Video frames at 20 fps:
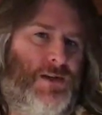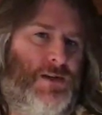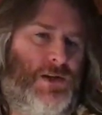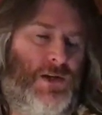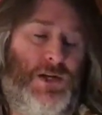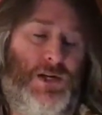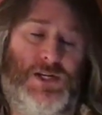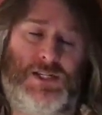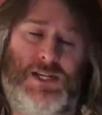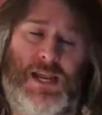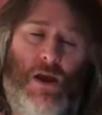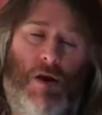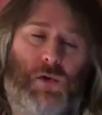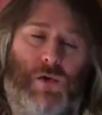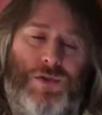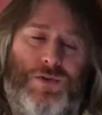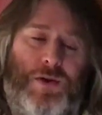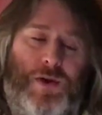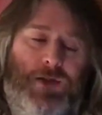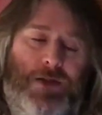You need to get
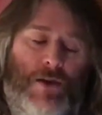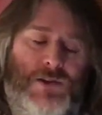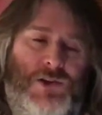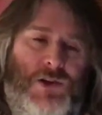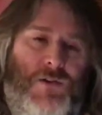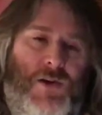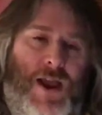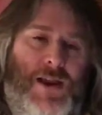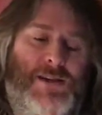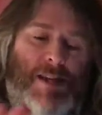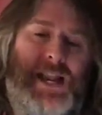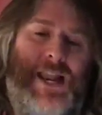all 3 of those correct.